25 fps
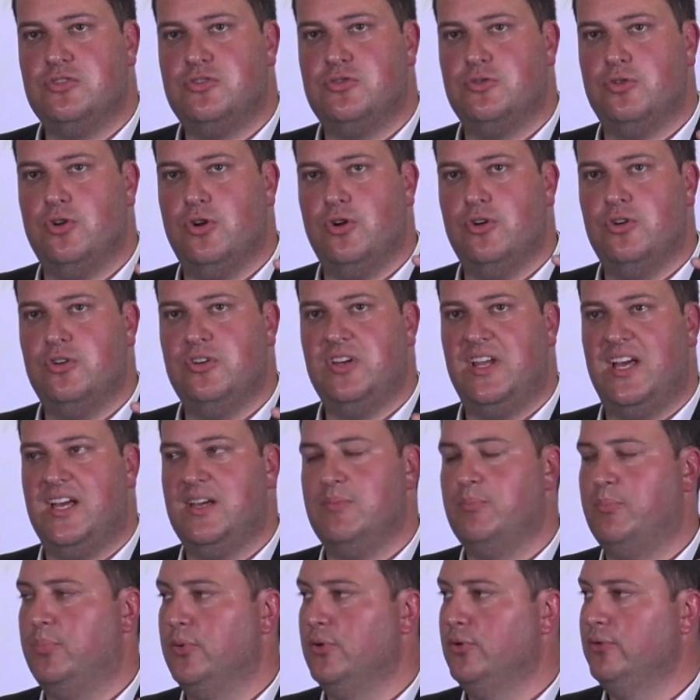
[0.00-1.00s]
to earn a
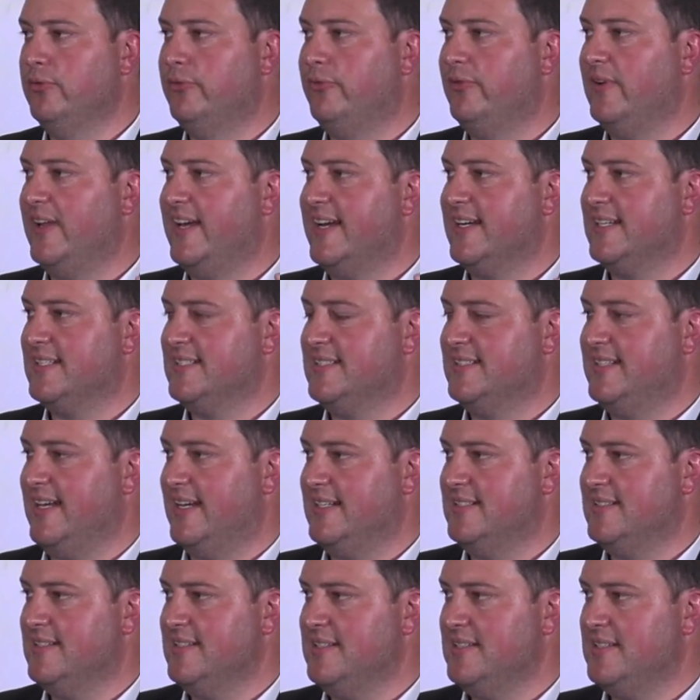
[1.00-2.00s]
blue flag
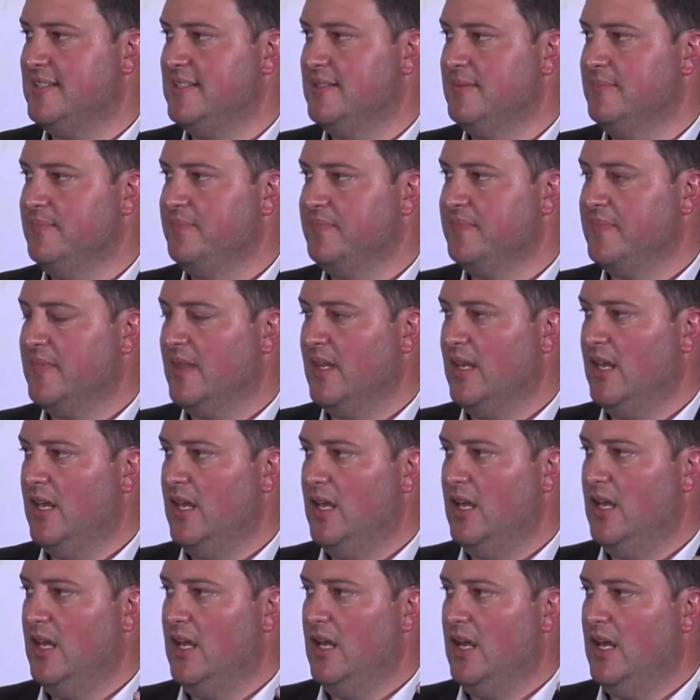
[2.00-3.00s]
status
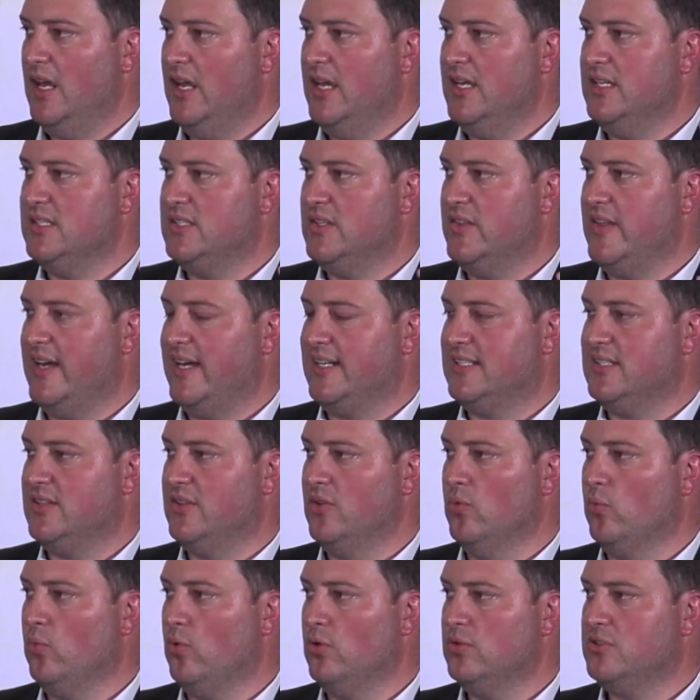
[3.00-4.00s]
is that the
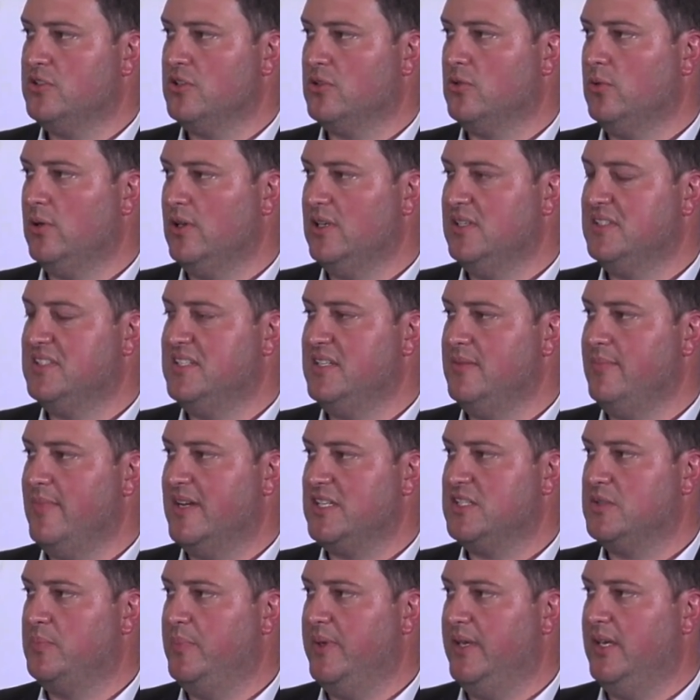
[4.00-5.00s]
water quality
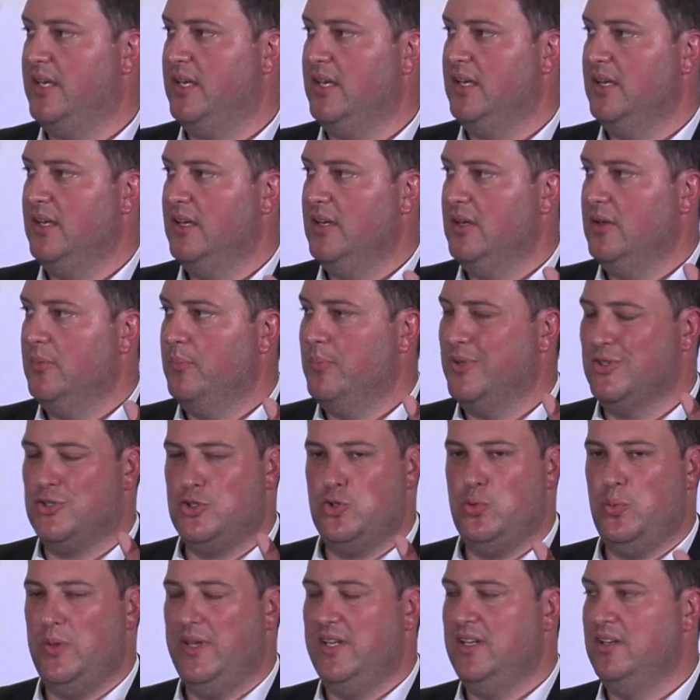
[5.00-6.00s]
must be
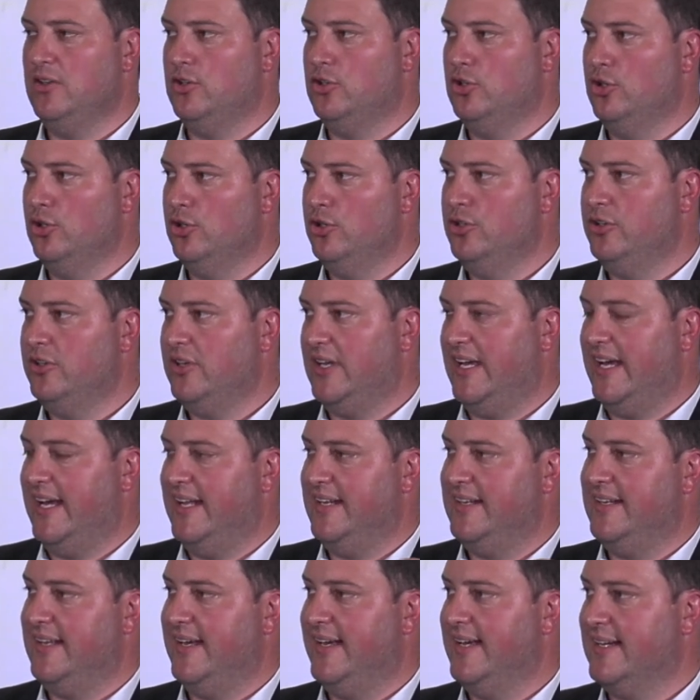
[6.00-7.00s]
between good
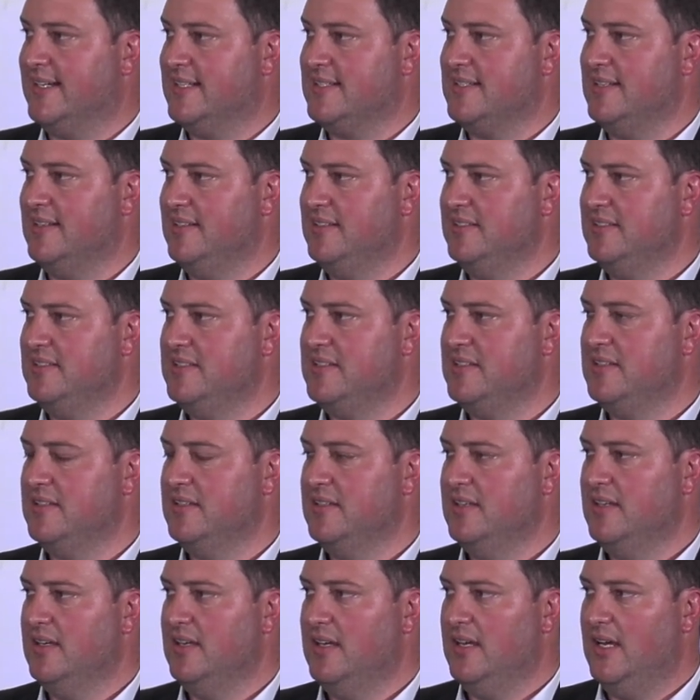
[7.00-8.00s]
and excellent.
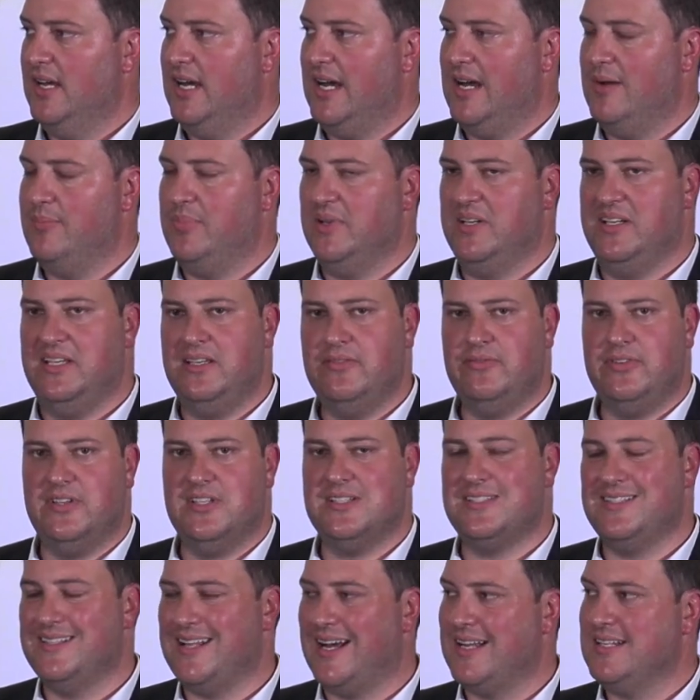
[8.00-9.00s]
I believe it
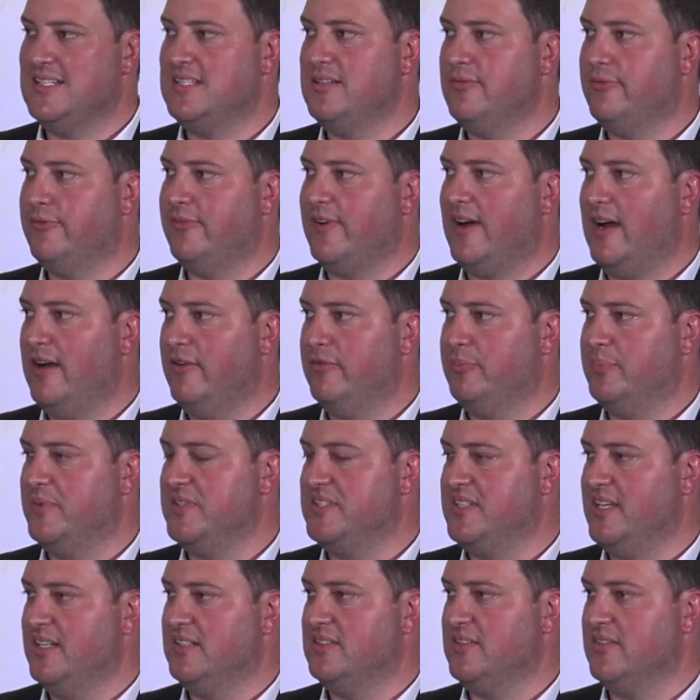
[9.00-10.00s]
is
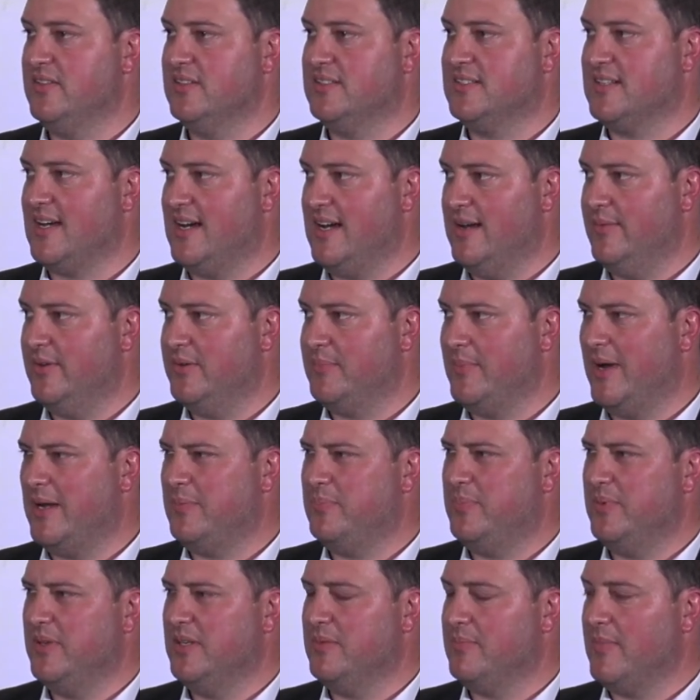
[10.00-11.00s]
95% of the time.
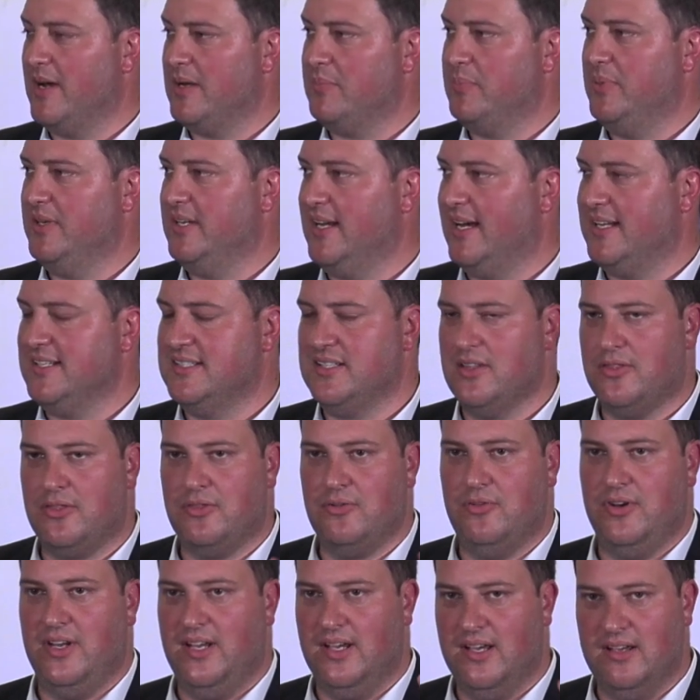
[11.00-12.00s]
It might be
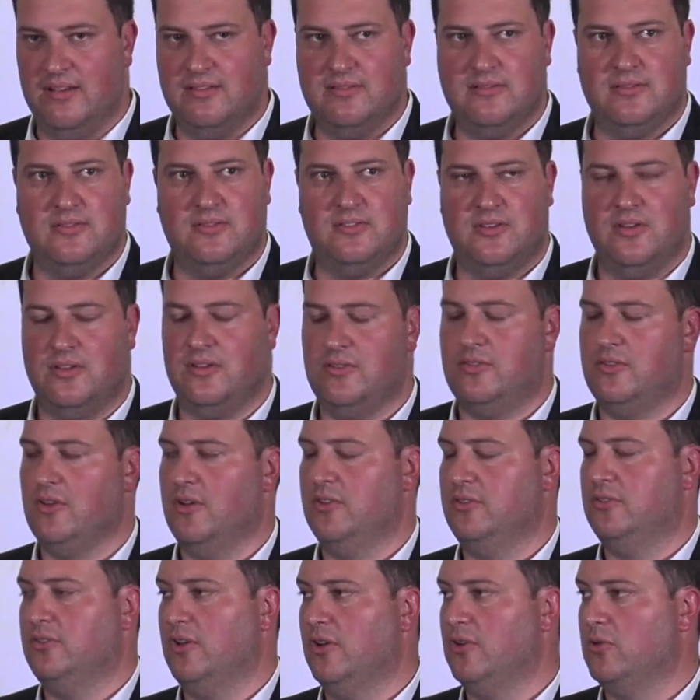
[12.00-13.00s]
93.
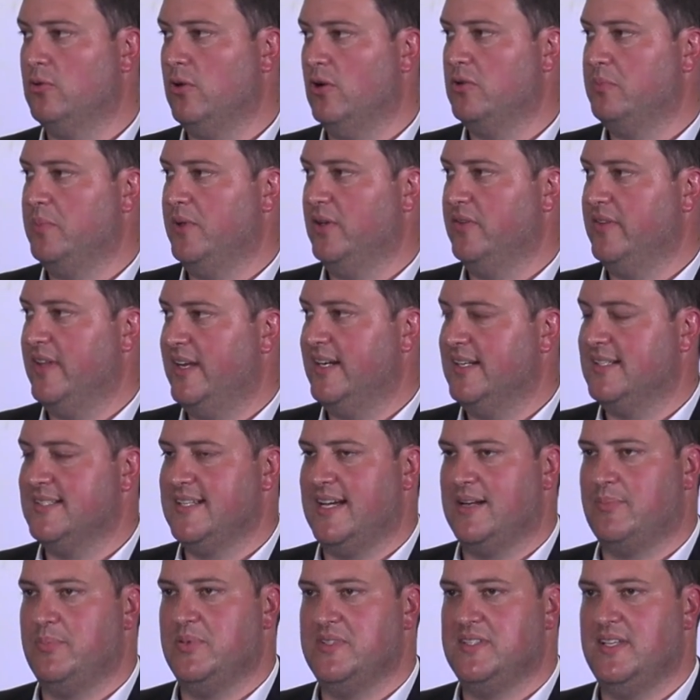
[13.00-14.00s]
Don't quote me on that
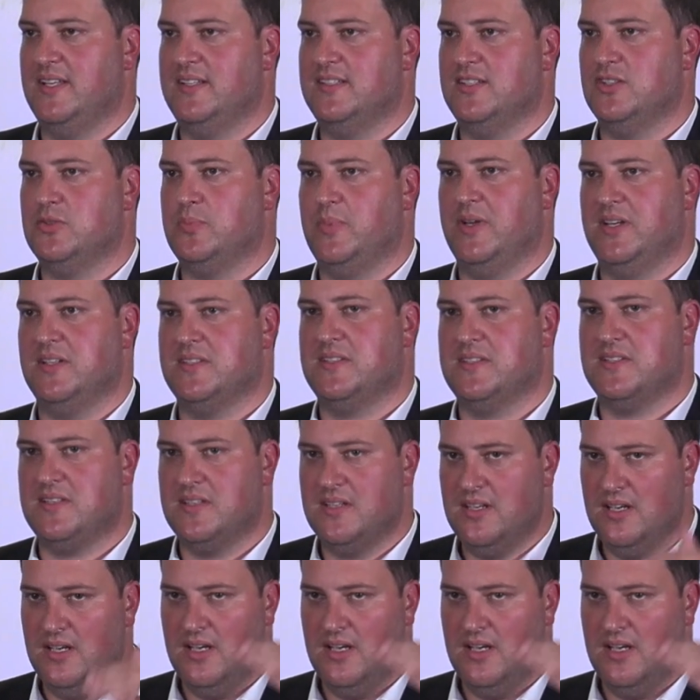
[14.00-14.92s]
exact percentage, but it's